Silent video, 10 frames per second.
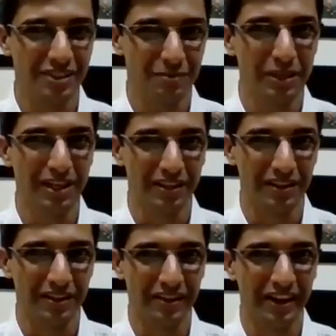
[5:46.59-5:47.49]
similar,
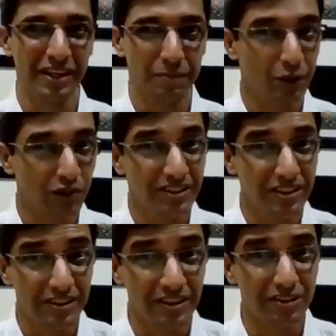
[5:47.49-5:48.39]
right? Because
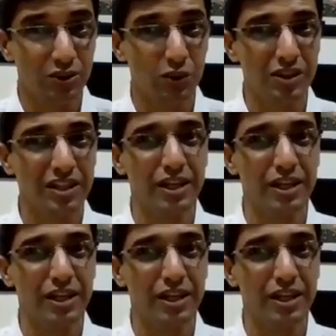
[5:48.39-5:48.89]
it is a total